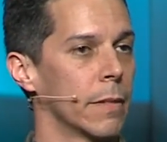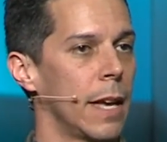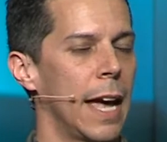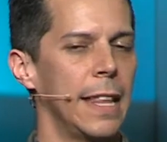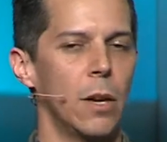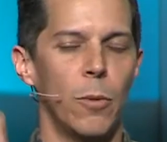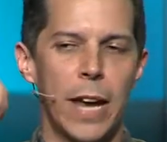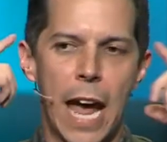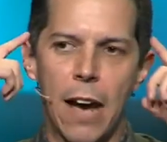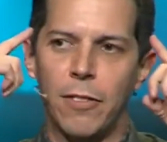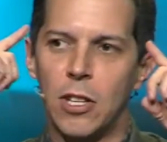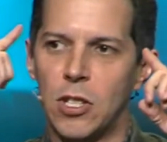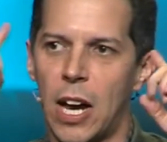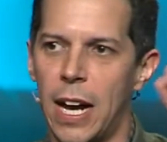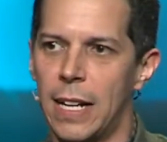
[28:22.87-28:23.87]
And then we have
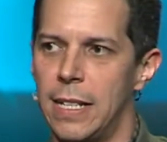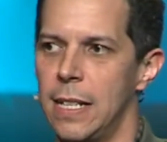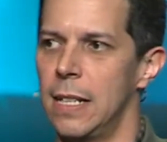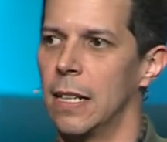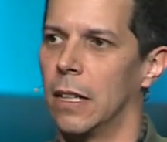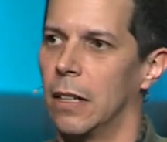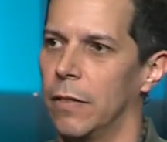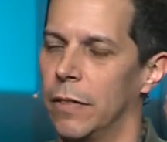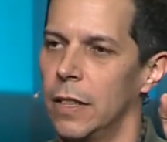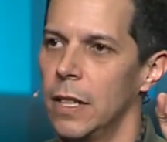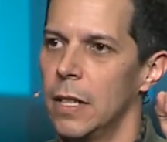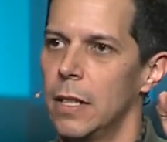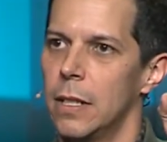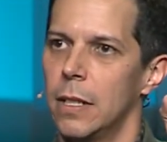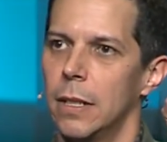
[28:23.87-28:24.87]
this idea of,
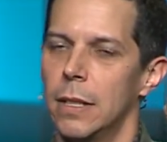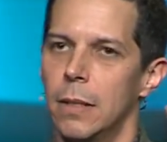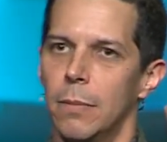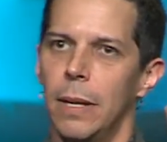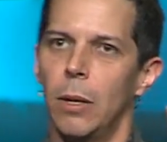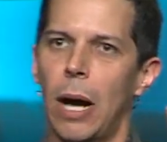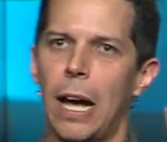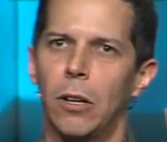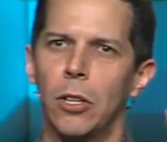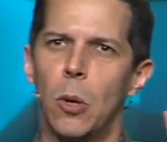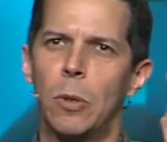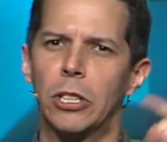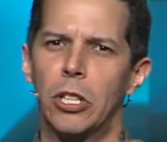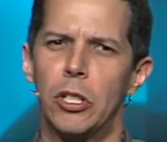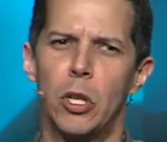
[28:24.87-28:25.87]
man, I don't know
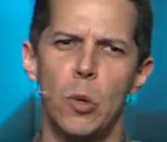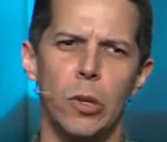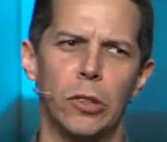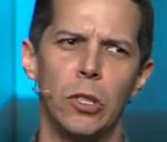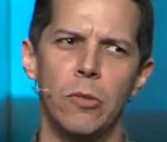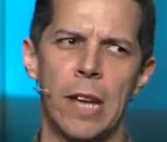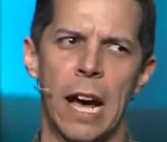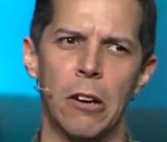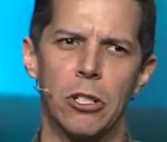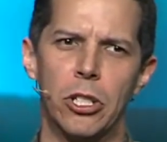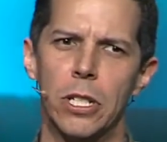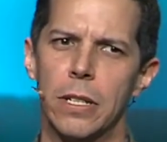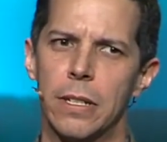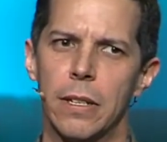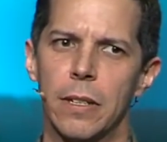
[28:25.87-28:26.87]
what to do with you now,
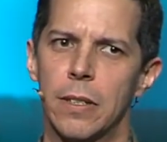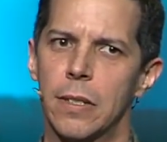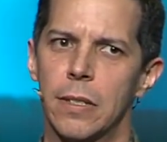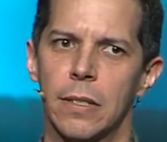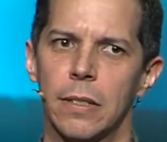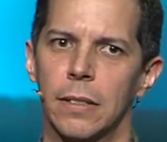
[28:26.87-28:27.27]
Jesus.